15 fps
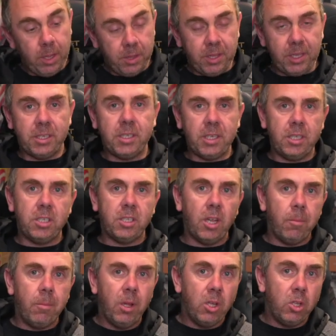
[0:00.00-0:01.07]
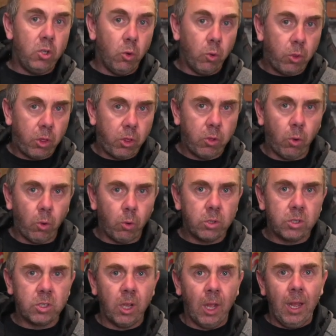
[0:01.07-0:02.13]
this system, your
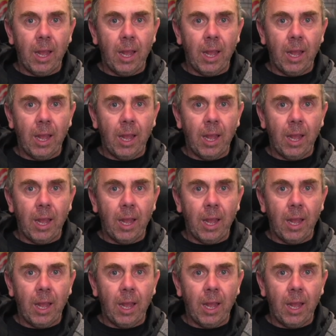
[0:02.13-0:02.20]
thoughts.